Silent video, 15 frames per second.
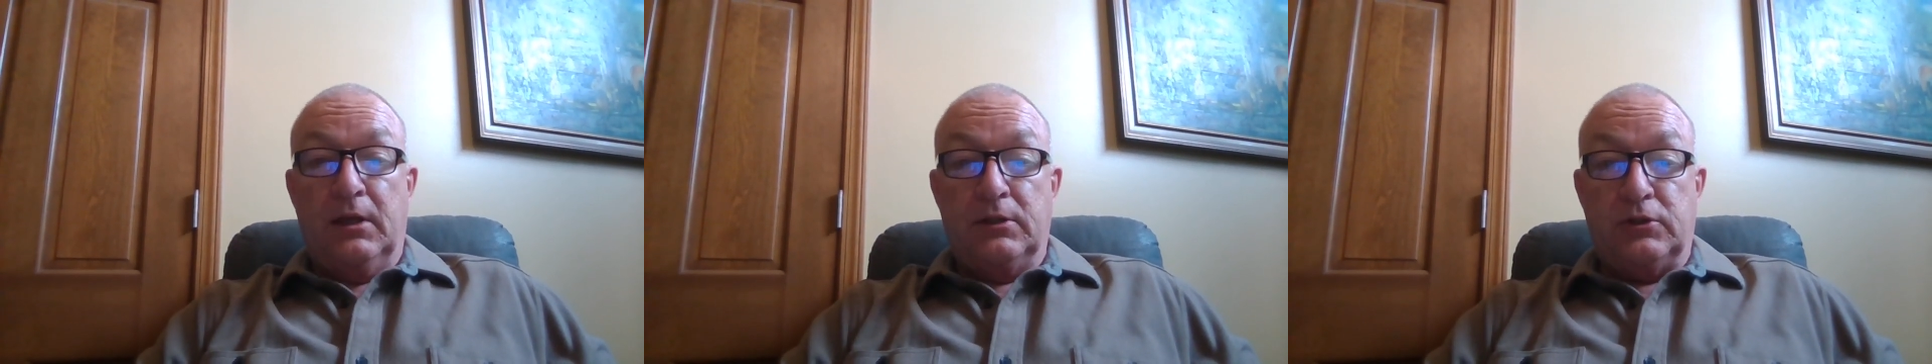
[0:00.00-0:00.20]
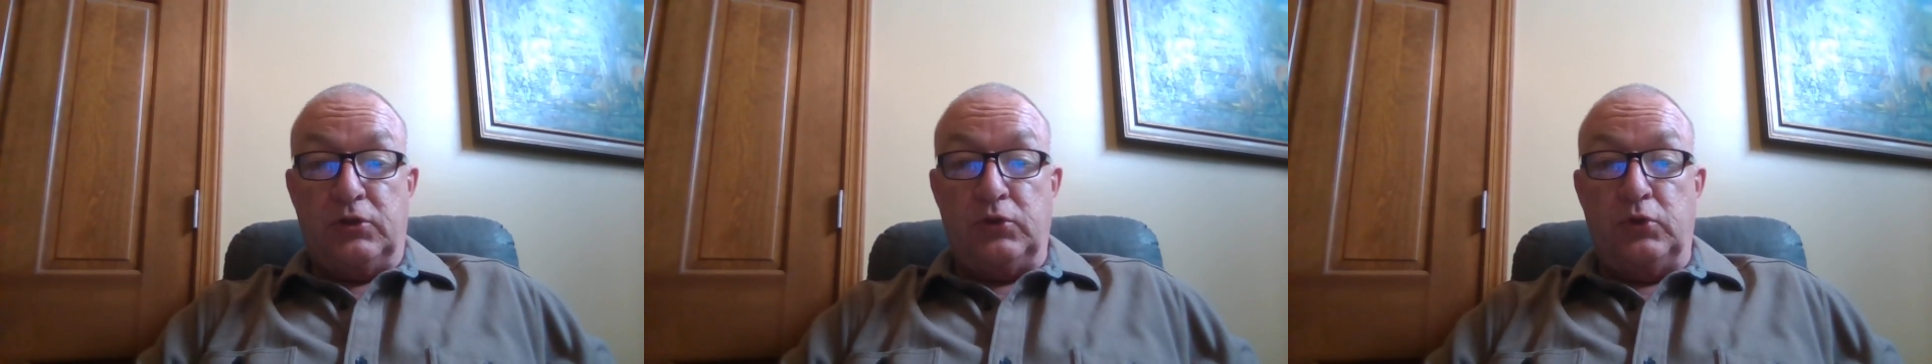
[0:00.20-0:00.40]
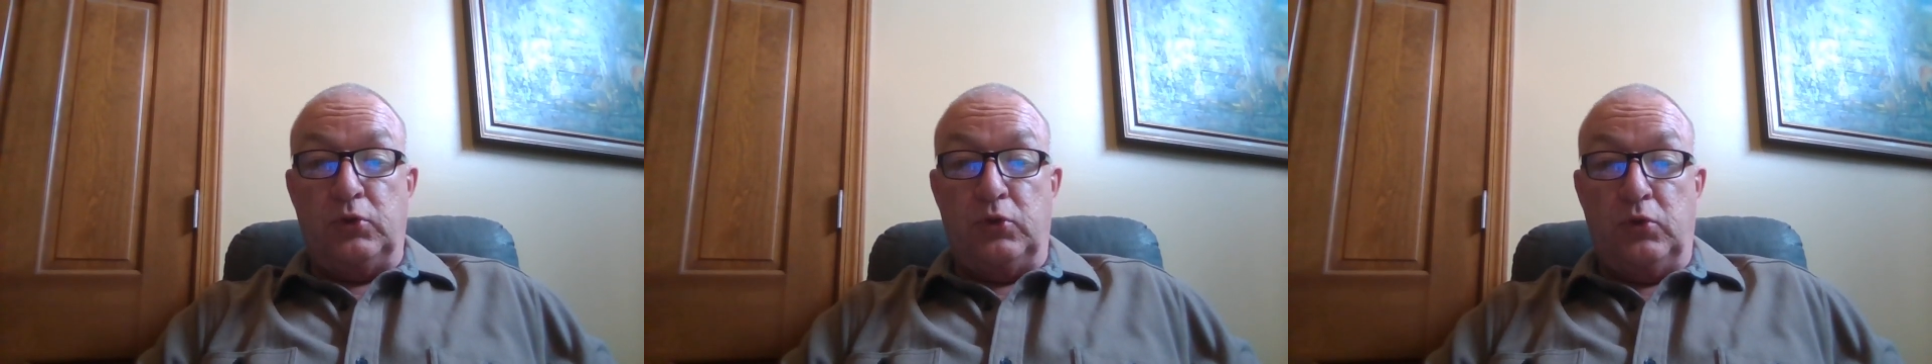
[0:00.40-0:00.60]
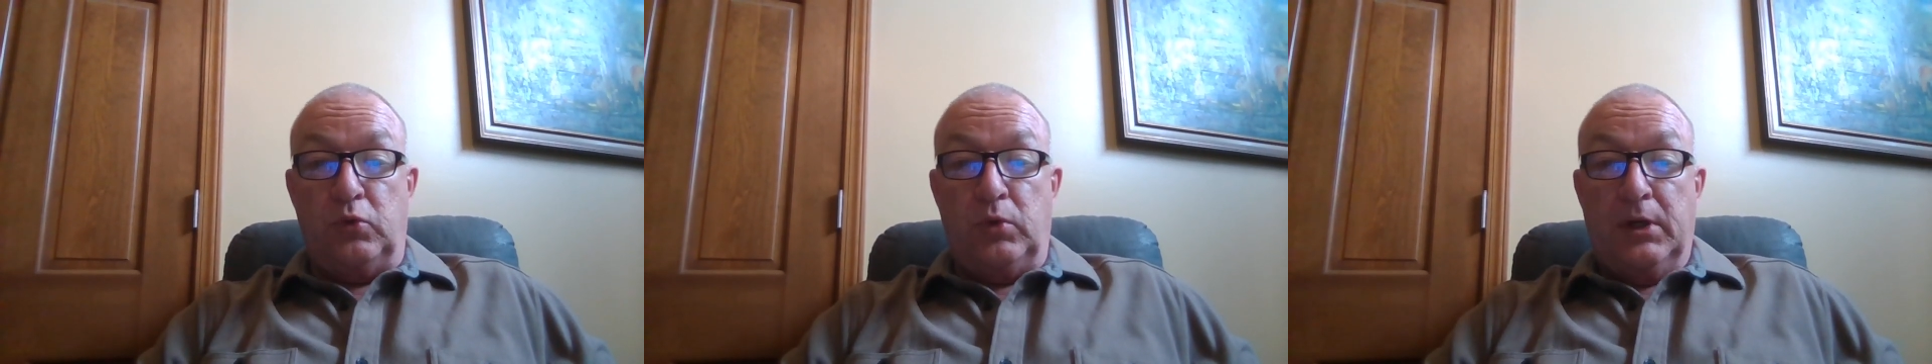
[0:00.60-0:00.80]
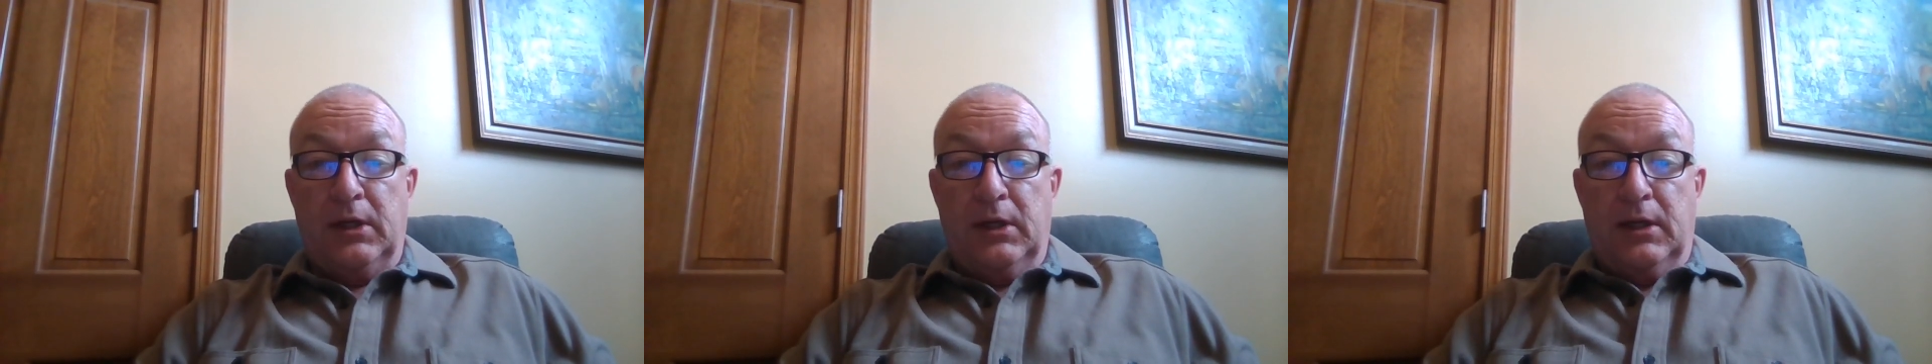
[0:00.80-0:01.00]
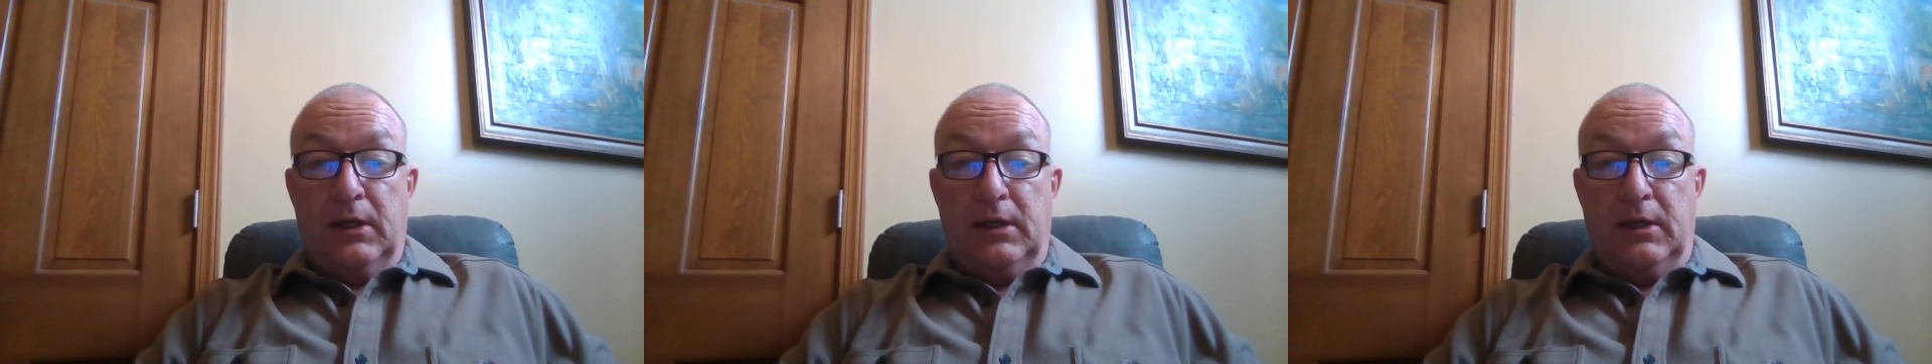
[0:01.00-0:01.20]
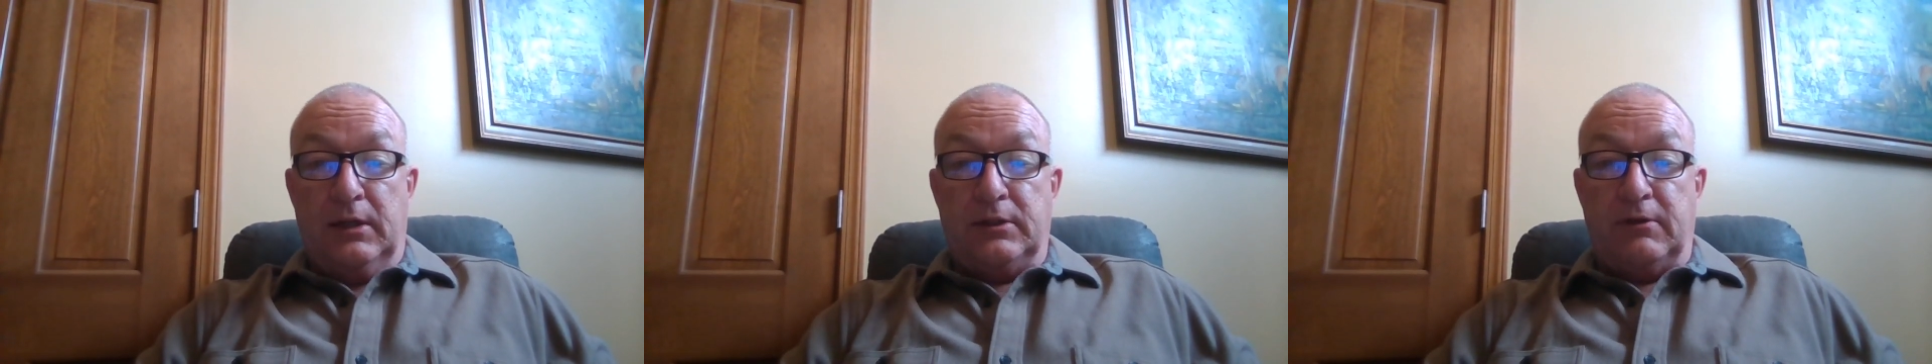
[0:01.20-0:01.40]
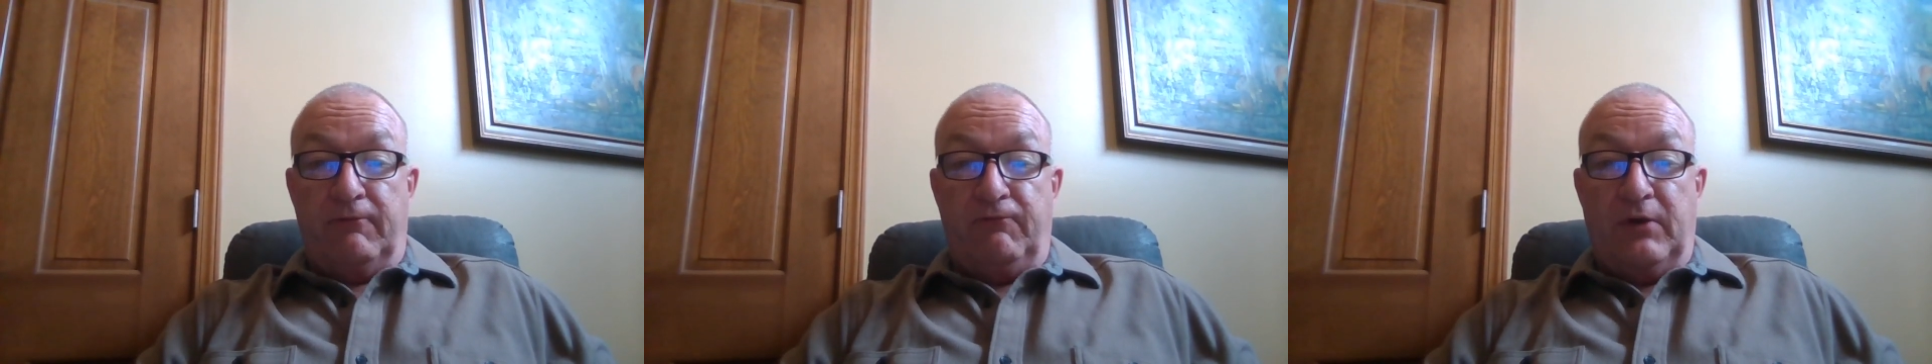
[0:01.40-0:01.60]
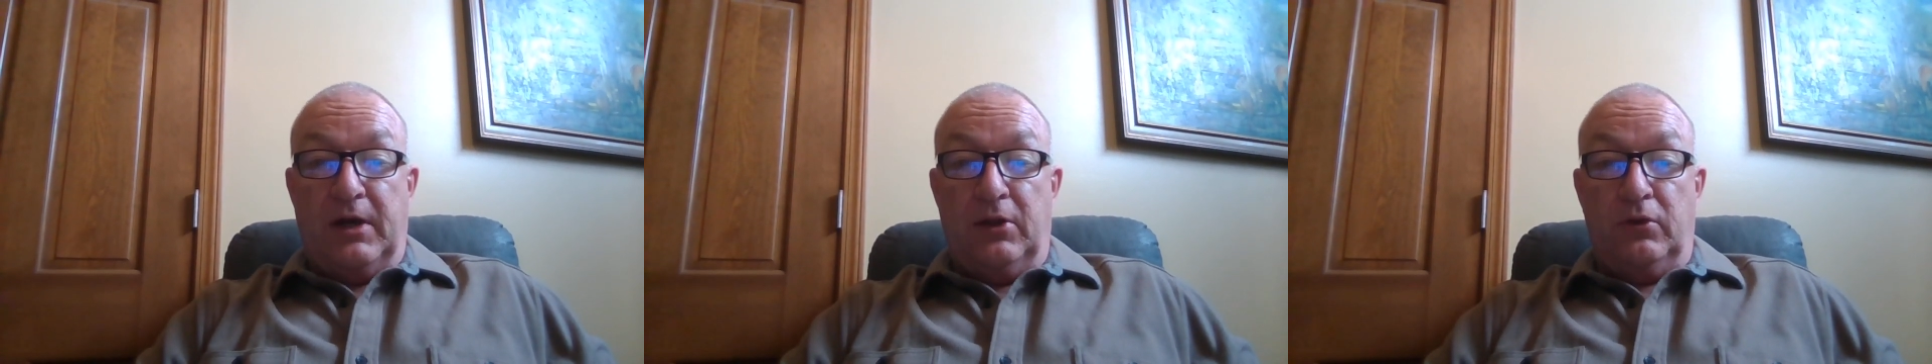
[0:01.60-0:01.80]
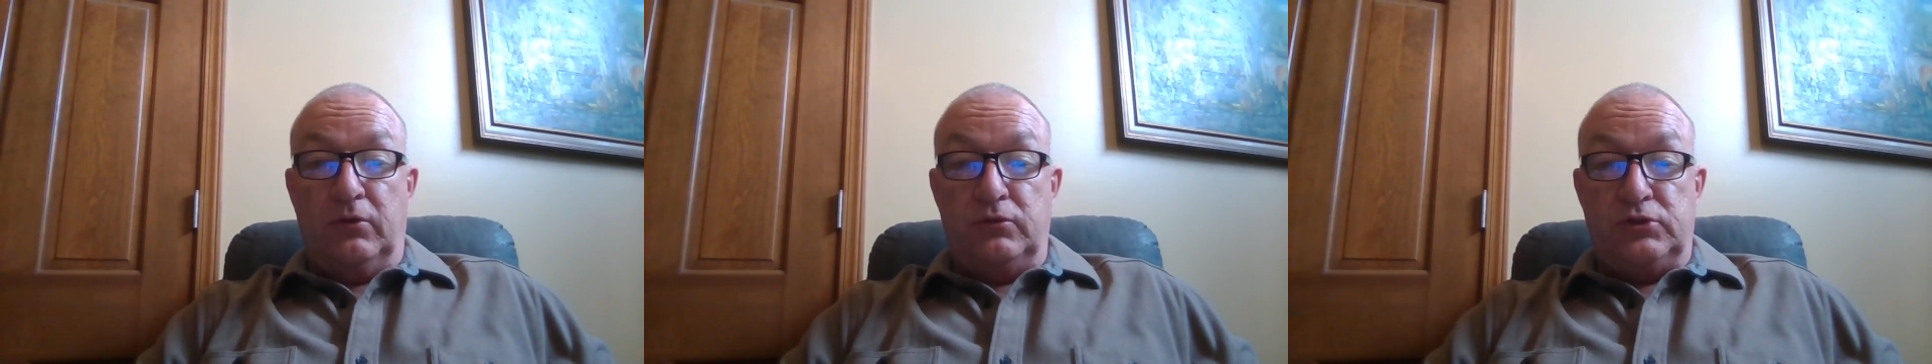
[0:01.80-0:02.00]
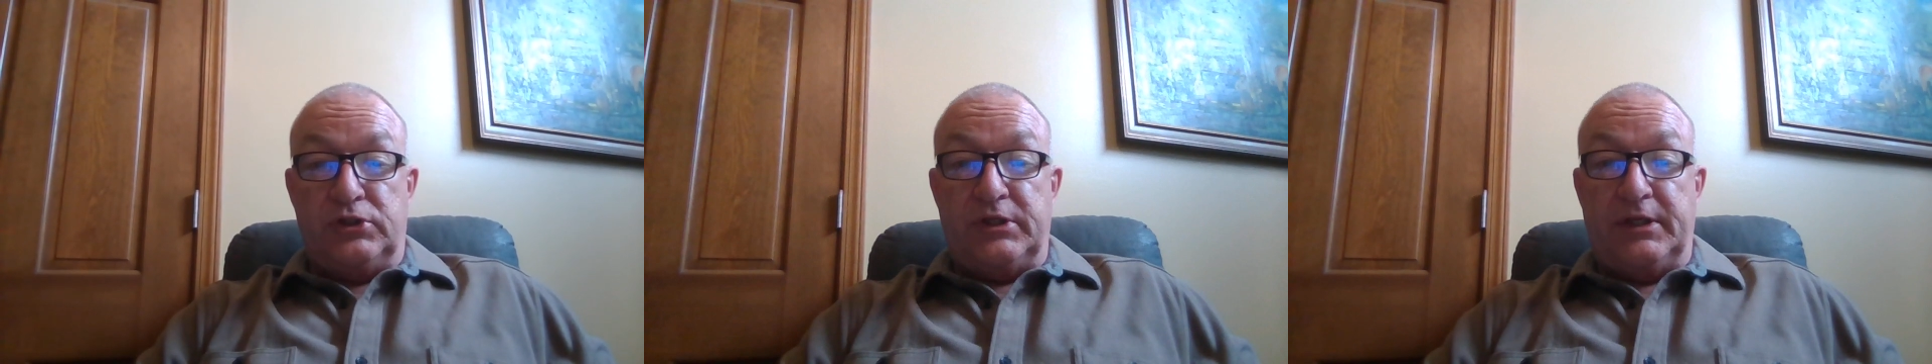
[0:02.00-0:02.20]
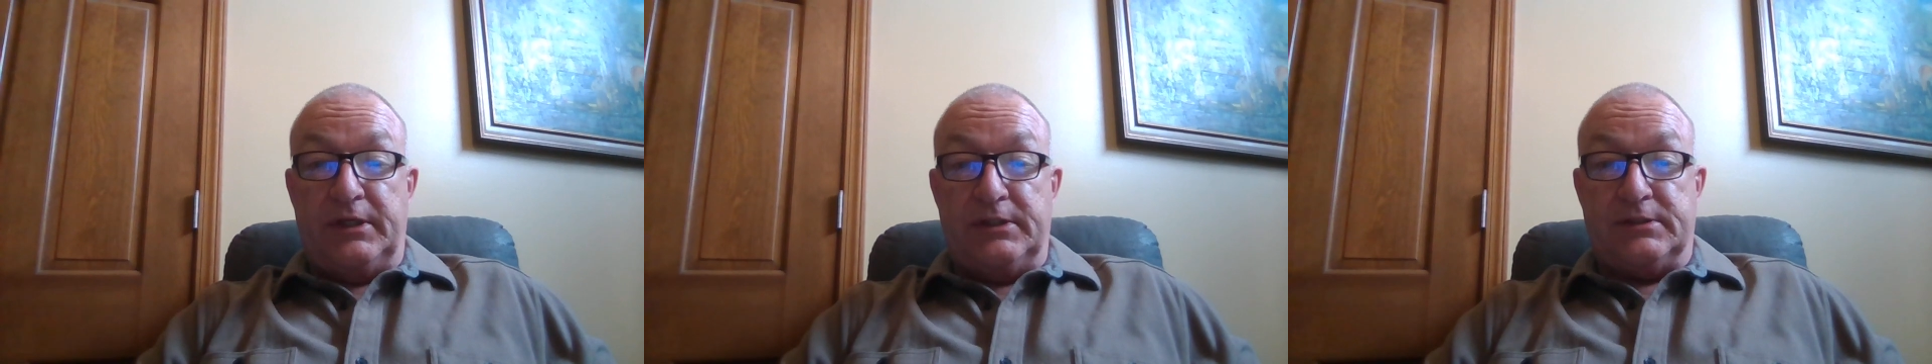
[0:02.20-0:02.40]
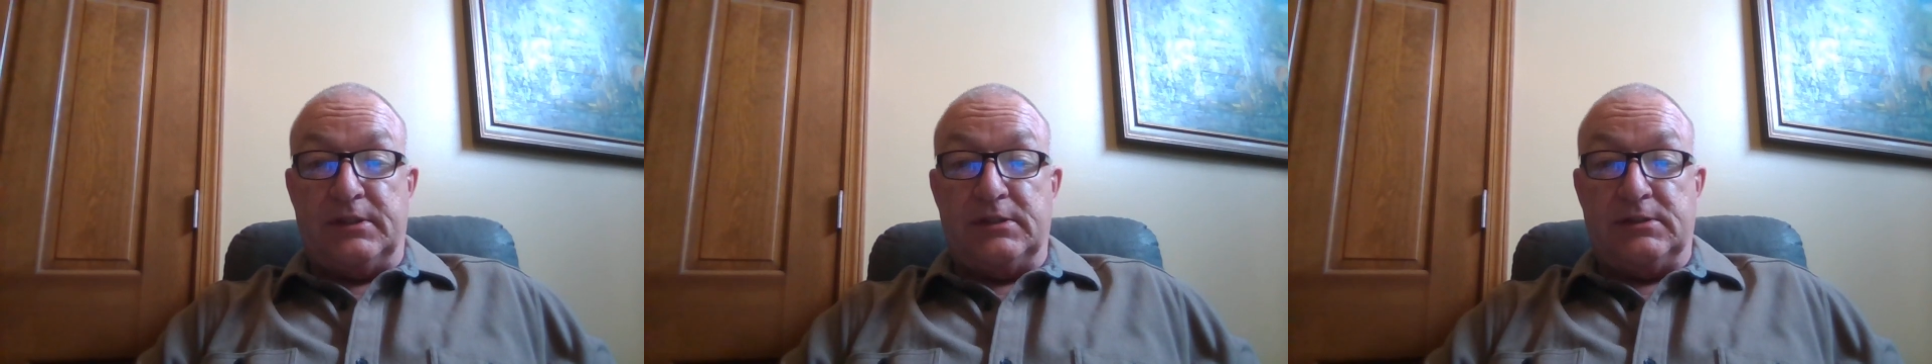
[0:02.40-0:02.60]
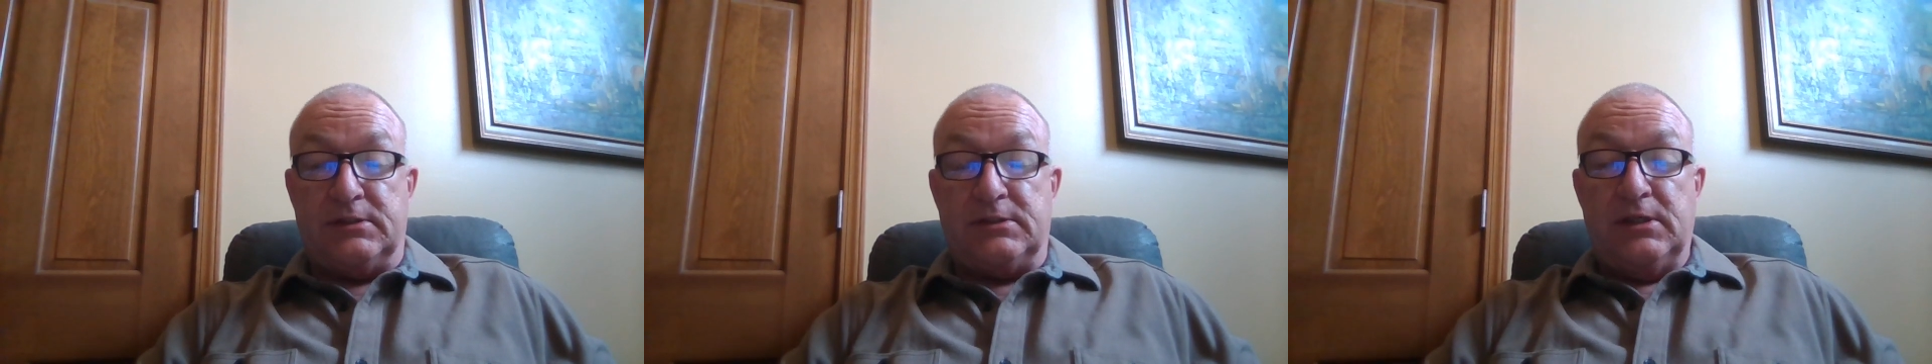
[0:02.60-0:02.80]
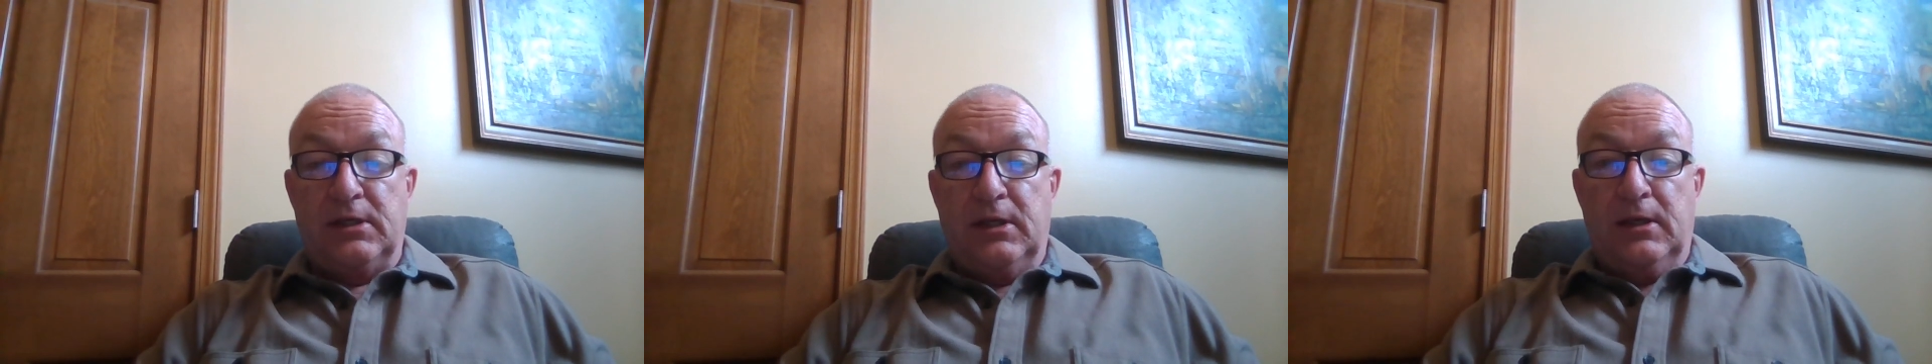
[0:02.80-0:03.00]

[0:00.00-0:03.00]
to, uh, to follow Jesus.